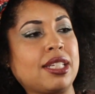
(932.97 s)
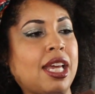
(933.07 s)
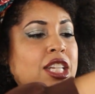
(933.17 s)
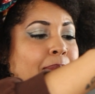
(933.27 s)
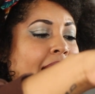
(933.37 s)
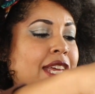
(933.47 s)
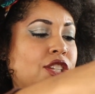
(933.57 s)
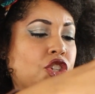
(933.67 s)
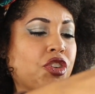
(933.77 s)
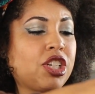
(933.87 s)
says my
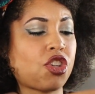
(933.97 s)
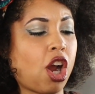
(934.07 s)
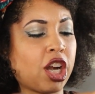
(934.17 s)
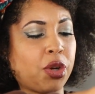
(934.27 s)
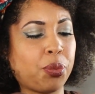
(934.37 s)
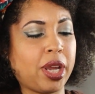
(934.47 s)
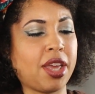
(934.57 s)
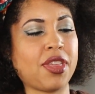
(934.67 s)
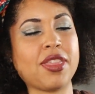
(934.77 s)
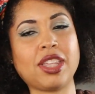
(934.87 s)
history started
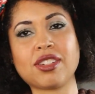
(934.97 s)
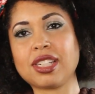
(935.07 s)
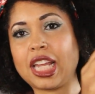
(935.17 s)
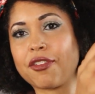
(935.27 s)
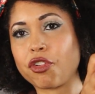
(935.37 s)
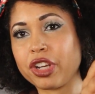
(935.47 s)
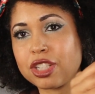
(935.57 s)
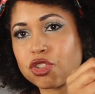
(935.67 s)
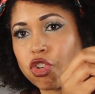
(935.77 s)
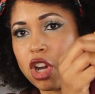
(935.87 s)
with, and then slavery
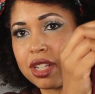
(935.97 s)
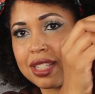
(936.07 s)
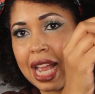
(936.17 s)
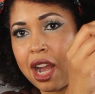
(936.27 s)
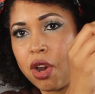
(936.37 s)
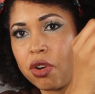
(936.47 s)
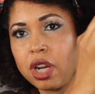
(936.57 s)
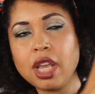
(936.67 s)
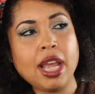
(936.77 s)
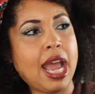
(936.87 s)
is crossed out.
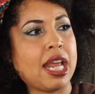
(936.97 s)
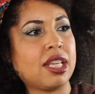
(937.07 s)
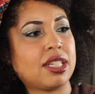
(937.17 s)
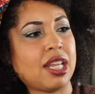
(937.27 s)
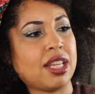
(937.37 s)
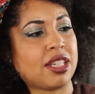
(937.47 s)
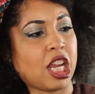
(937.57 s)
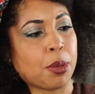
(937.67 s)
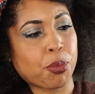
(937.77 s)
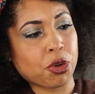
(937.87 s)
And it says
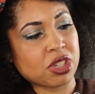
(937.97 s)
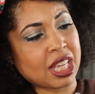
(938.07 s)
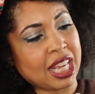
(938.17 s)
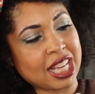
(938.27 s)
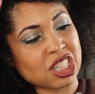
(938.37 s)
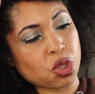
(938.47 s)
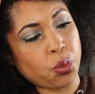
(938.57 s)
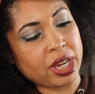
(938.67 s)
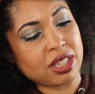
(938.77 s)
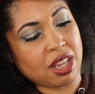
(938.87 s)
emperors, kings,
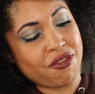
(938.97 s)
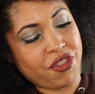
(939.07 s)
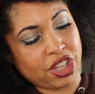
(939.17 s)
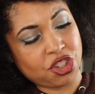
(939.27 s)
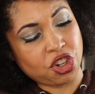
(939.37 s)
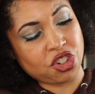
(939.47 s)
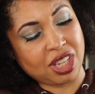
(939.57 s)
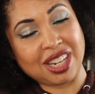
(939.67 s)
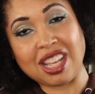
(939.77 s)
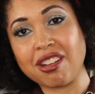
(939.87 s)
queens, inventors,
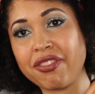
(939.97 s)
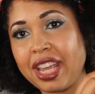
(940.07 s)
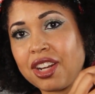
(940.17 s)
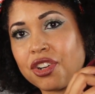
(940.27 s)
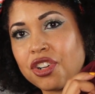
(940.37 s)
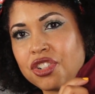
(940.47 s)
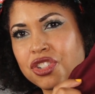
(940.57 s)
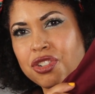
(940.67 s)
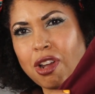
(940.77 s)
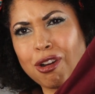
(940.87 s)
and
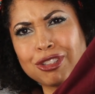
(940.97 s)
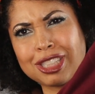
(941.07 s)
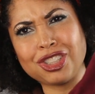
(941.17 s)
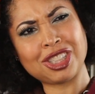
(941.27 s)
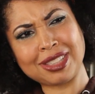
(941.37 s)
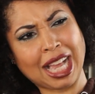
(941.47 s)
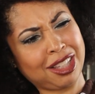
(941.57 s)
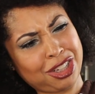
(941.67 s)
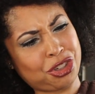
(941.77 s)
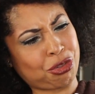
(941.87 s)
innovators. You know, just telling the